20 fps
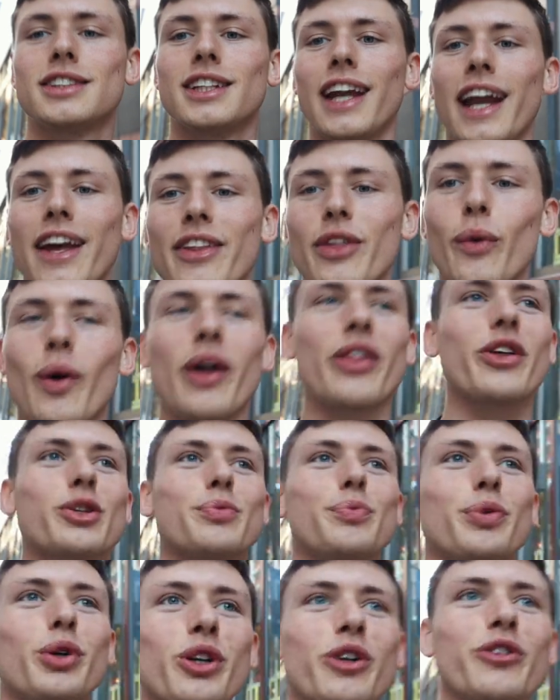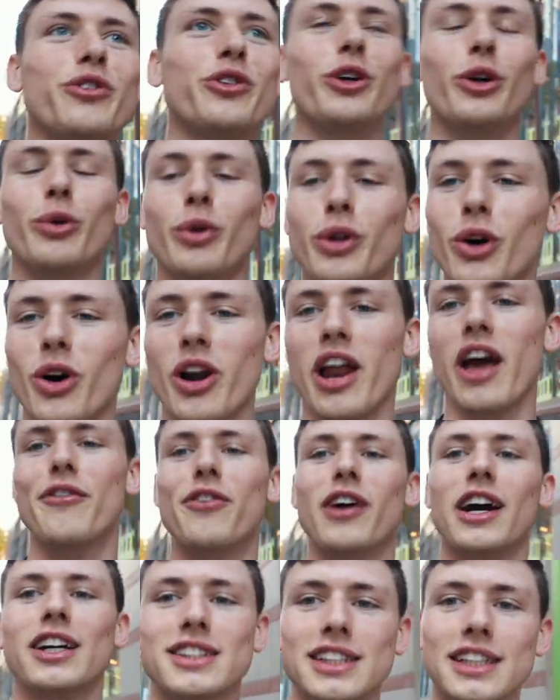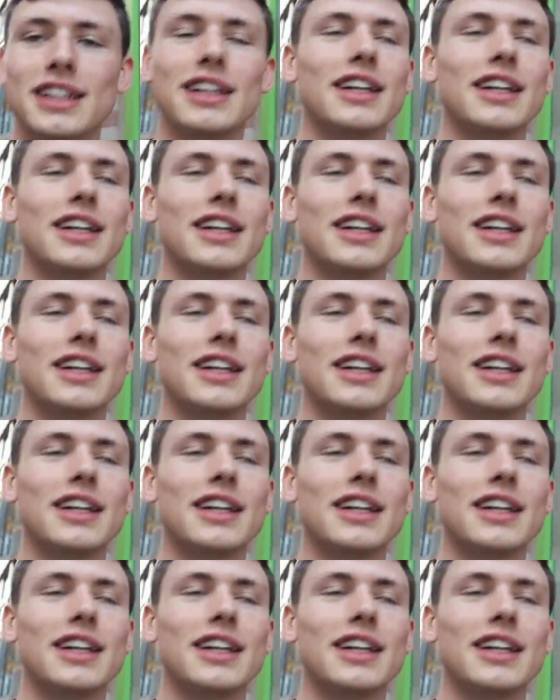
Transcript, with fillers: Today the weather's beautiful. We're going to FIT